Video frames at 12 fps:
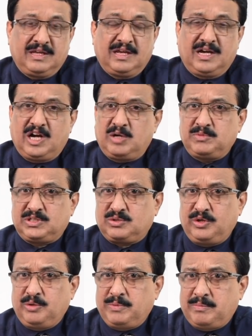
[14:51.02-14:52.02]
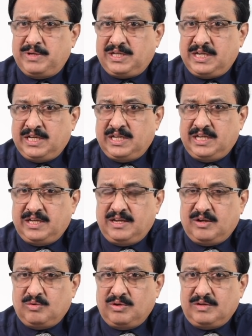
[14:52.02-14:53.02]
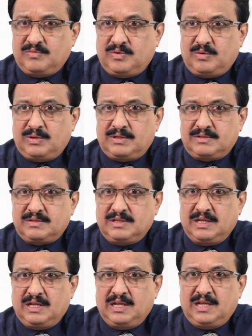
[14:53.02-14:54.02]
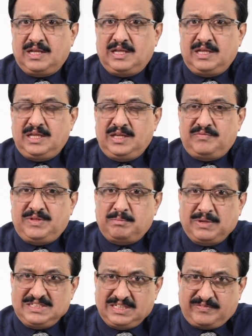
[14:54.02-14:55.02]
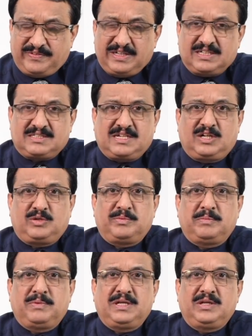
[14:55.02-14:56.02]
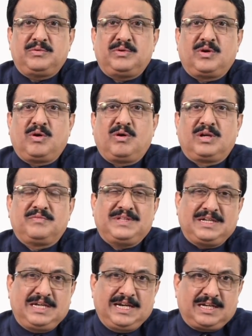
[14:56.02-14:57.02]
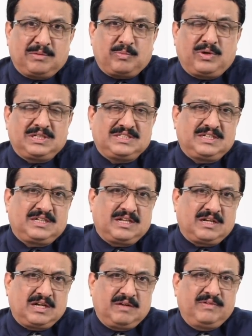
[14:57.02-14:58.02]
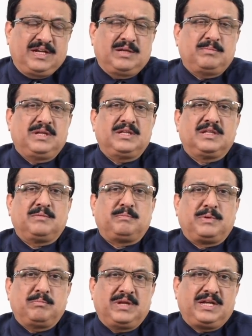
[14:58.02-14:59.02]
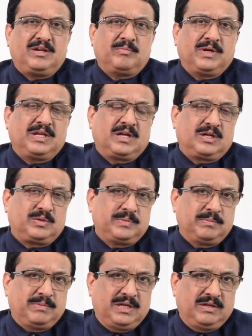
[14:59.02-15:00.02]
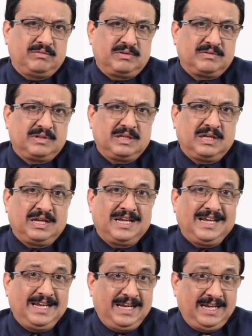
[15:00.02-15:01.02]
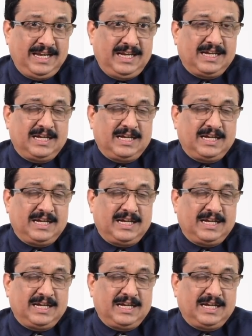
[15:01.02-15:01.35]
How much could you be making in India going forward? if the budget figures are to be believed, or if the data points that are available in the public domain are to be believed, India